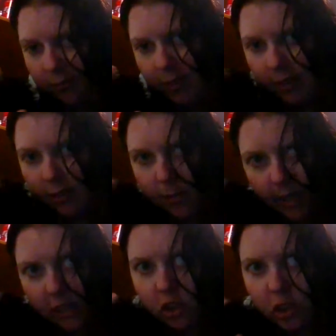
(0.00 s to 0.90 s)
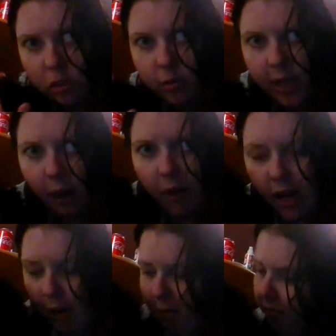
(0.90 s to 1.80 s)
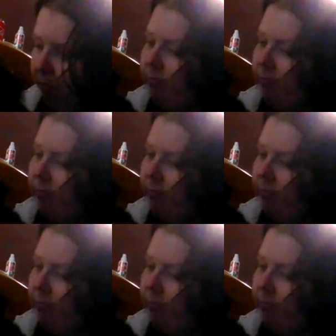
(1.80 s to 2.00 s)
very big issues without him.